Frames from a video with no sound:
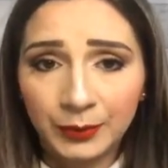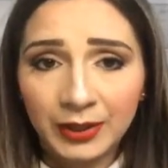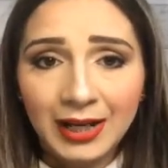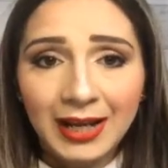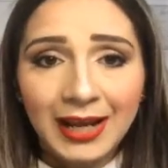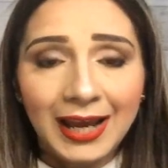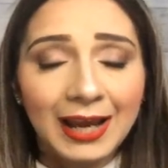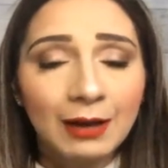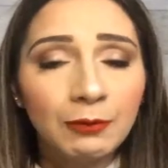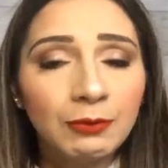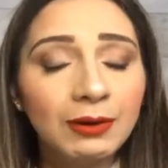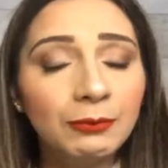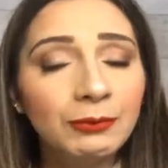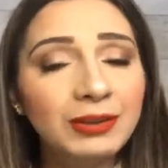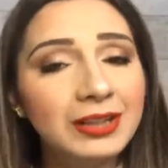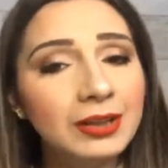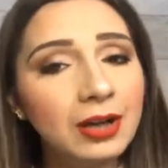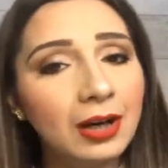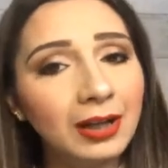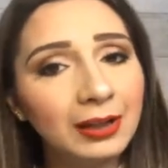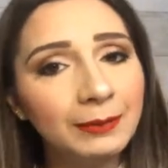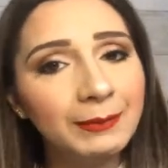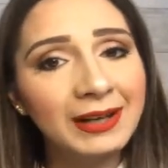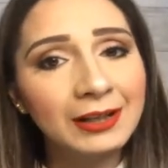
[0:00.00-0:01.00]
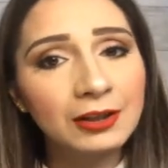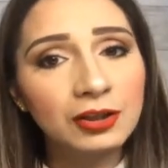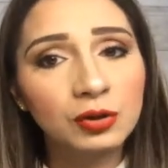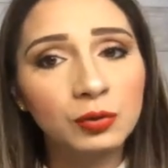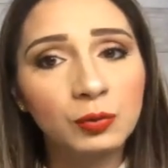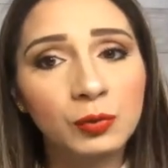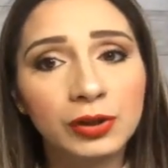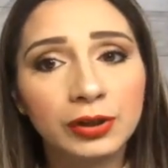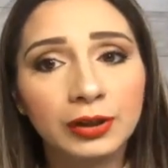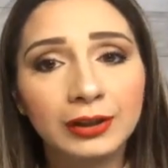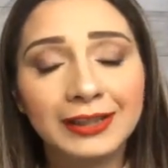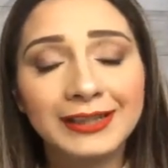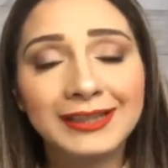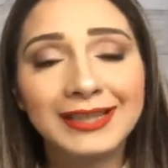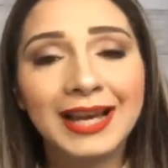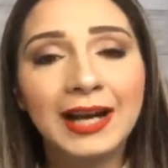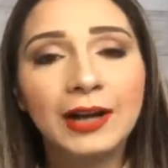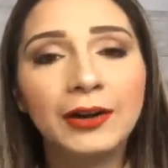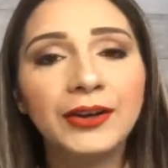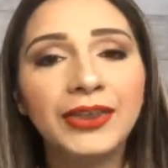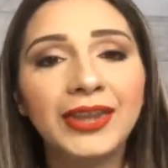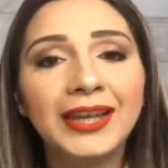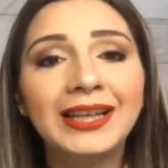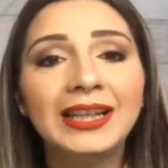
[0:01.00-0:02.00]
And when we talk about swirl is how are
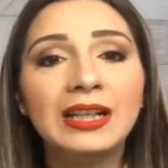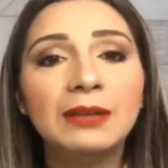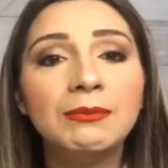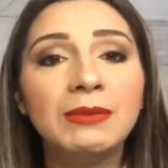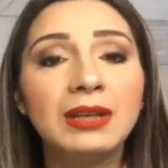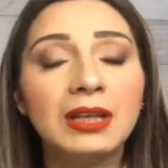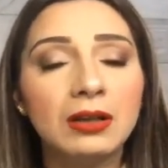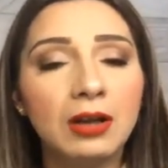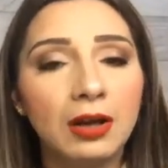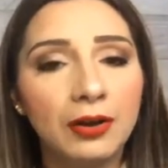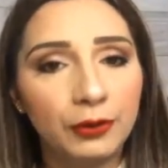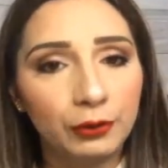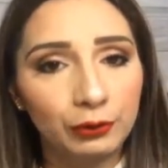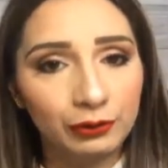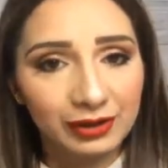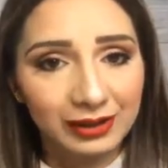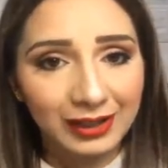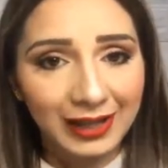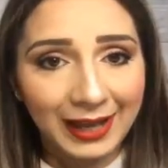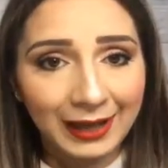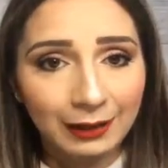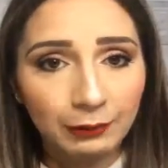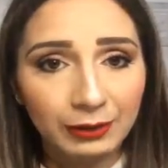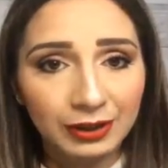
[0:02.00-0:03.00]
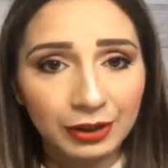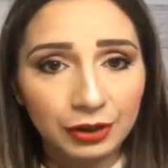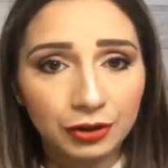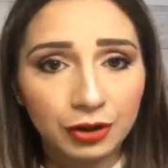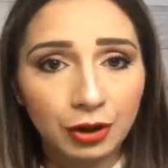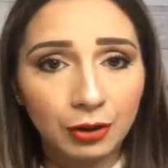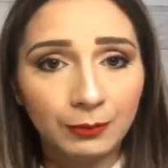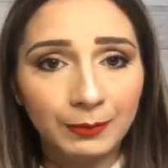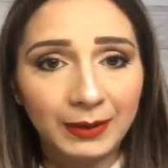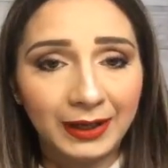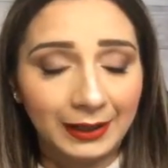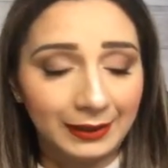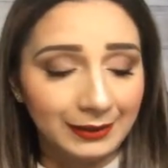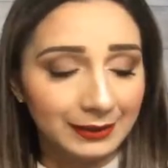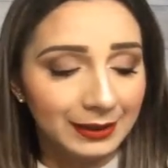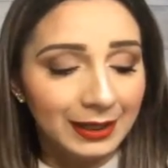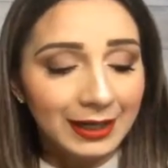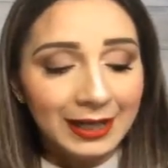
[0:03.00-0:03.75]
they going to meet all those language domains,